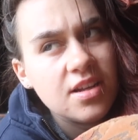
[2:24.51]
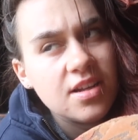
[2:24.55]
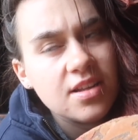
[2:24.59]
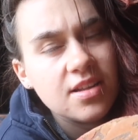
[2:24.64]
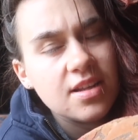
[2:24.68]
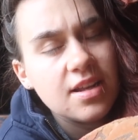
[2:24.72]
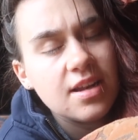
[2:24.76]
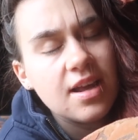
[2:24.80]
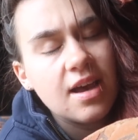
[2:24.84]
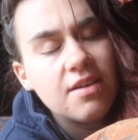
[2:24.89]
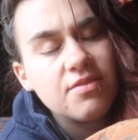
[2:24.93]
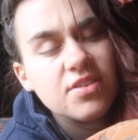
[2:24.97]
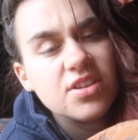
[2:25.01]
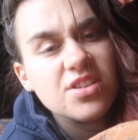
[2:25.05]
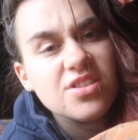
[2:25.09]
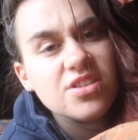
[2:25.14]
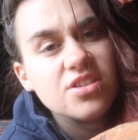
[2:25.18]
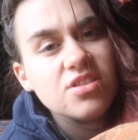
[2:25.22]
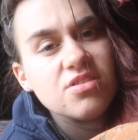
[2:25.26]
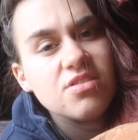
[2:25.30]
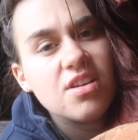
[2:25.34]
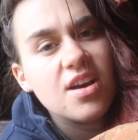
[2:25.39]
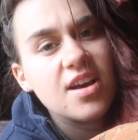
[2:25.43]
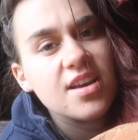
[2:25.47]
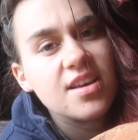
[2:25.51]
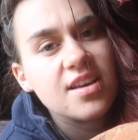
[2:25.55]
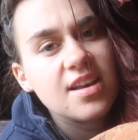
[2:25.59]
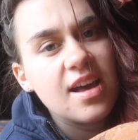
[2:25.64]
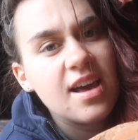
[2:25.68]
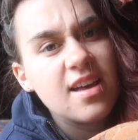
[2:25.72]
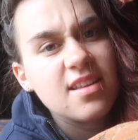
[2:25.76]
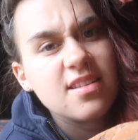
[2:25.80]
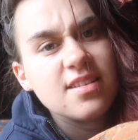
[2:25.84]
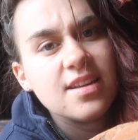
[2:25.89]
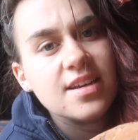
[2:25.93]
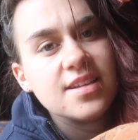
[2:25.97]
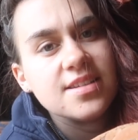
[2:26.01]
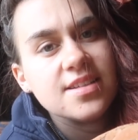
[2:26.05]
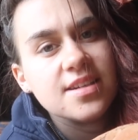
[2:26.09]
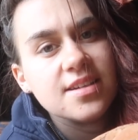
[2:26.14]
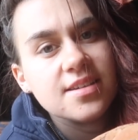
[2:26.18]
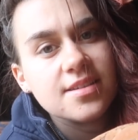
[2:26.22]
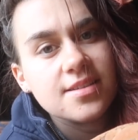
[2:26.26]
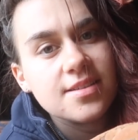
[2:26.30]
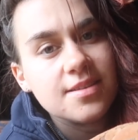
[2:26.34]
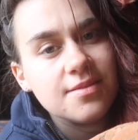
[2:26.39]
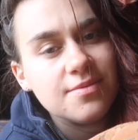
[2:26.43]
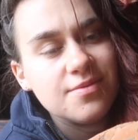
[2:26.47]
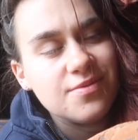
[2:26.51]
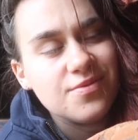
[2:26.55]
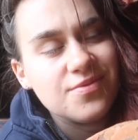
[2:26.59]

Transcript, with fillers: and then having to do like athletics